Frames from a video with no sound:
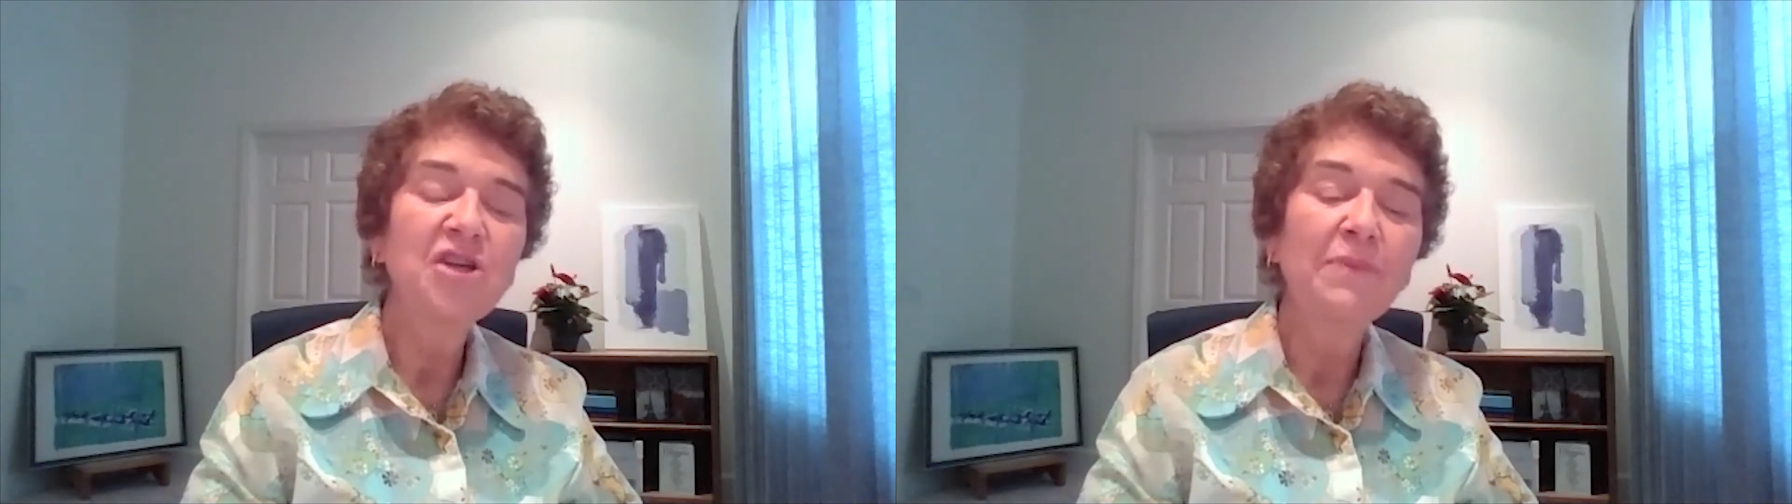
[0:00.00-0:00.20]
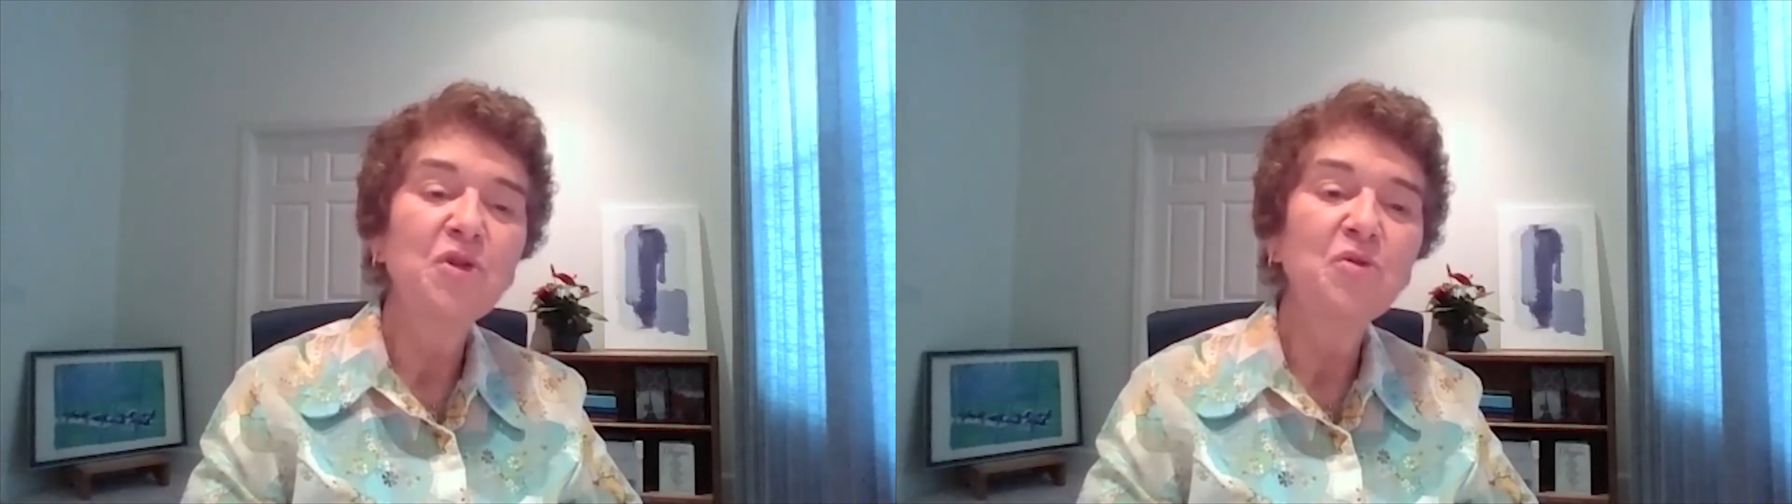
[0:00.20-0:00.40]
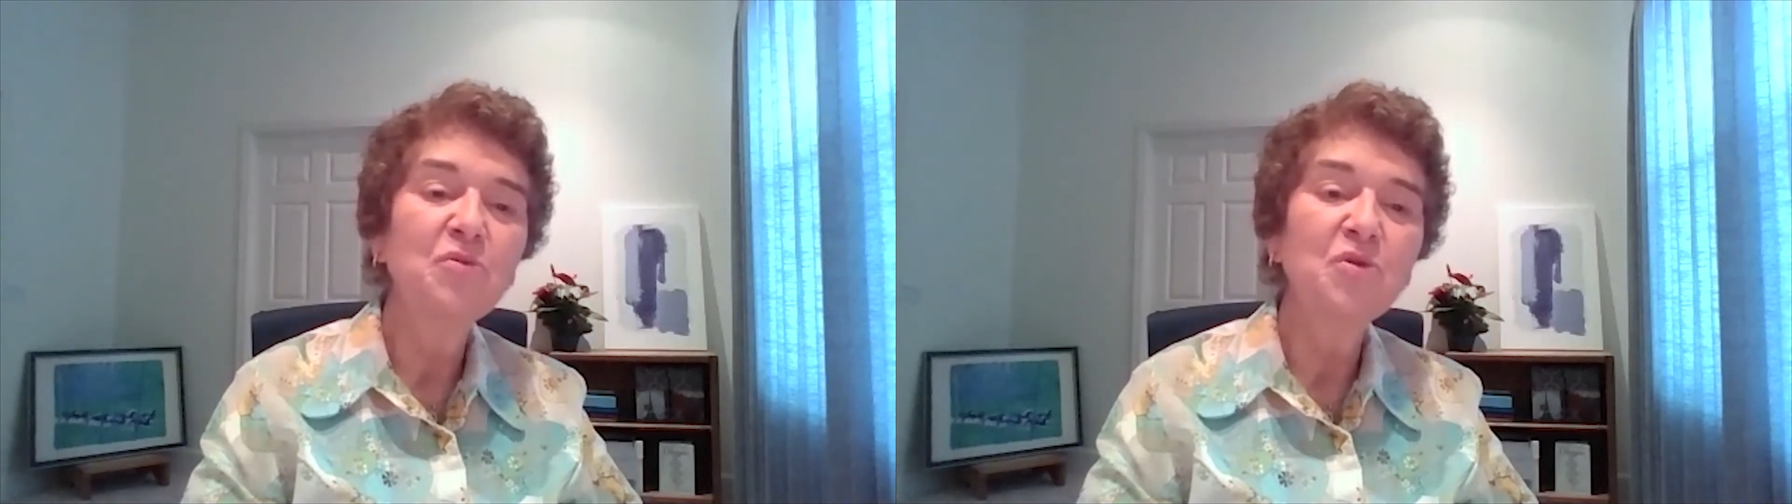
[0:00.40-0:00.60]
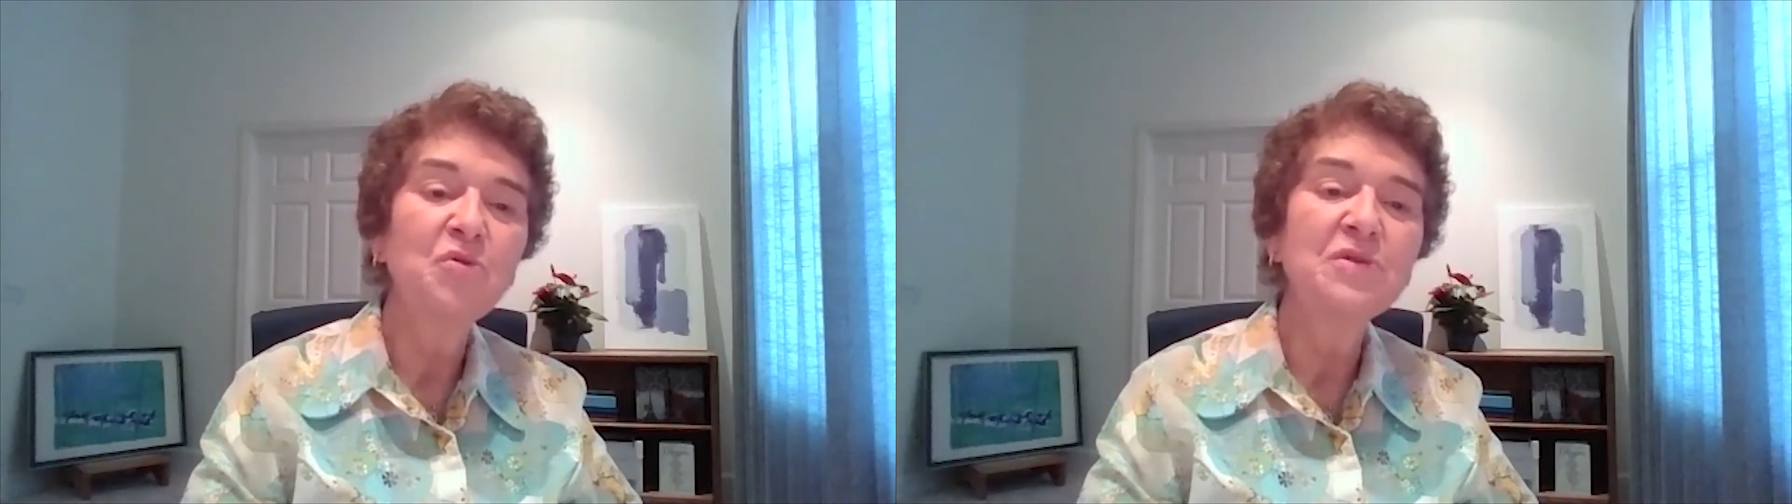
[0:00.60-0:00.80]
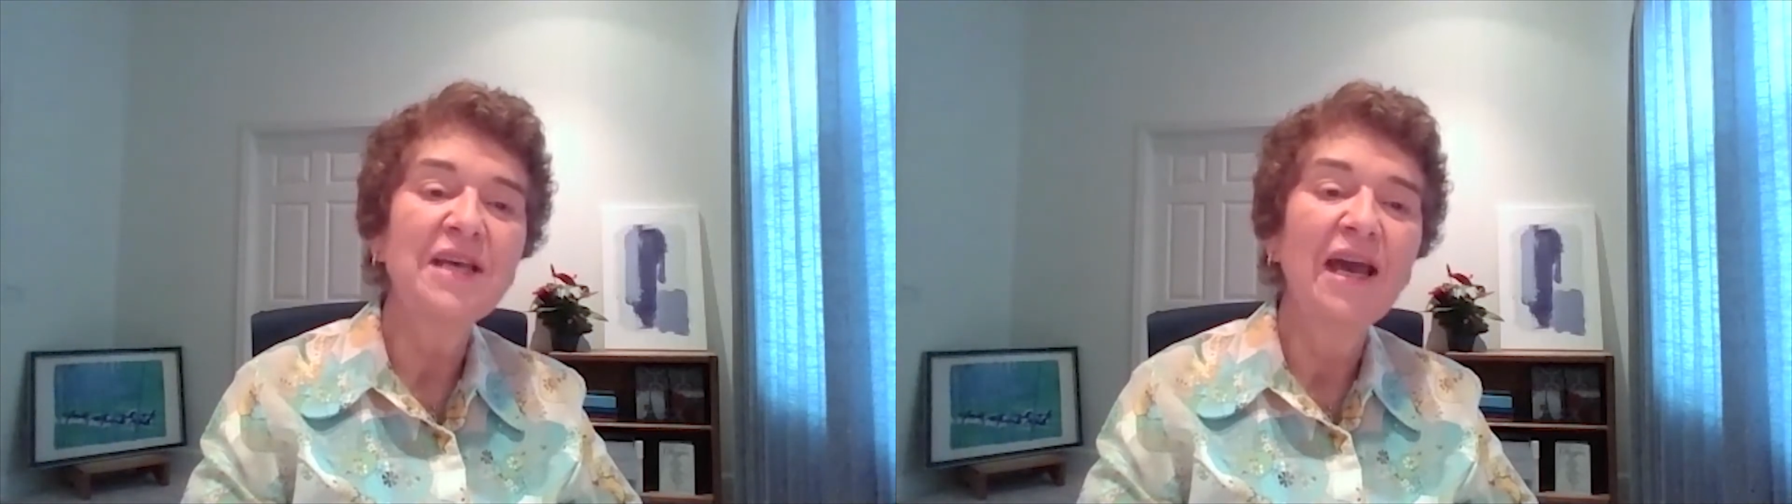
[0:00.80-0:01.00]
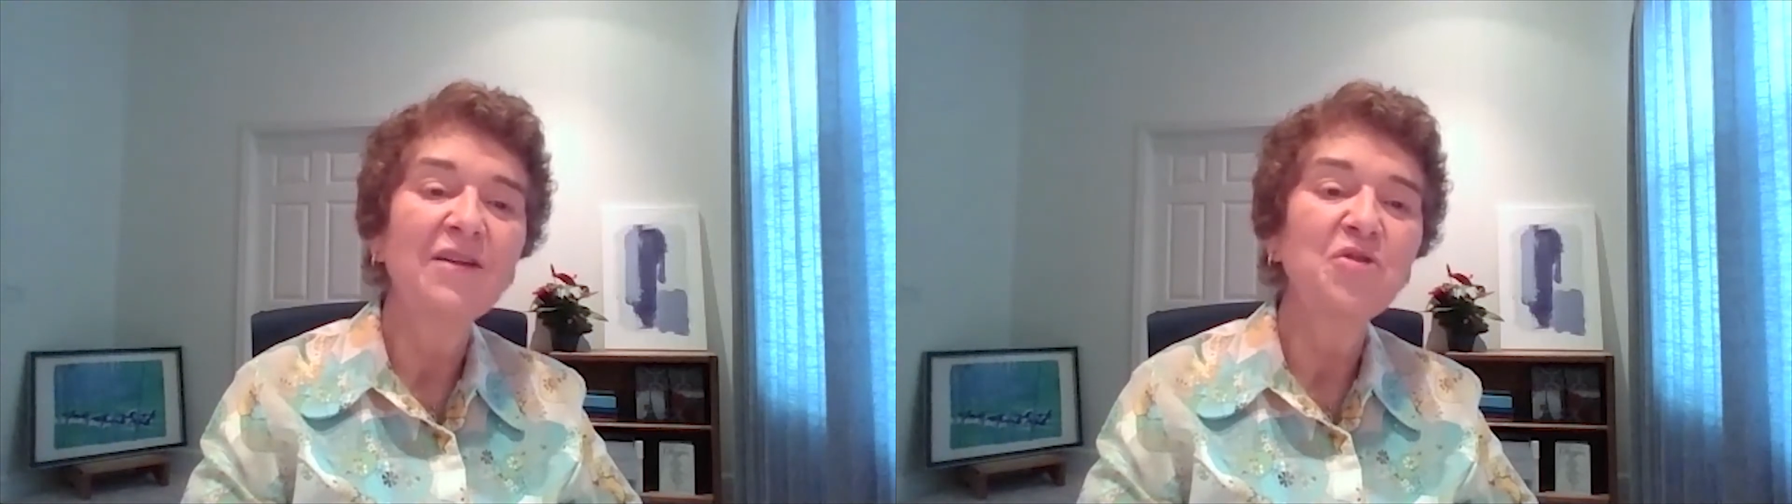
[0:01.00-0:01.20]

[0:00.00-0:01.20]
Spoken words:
I'm too scared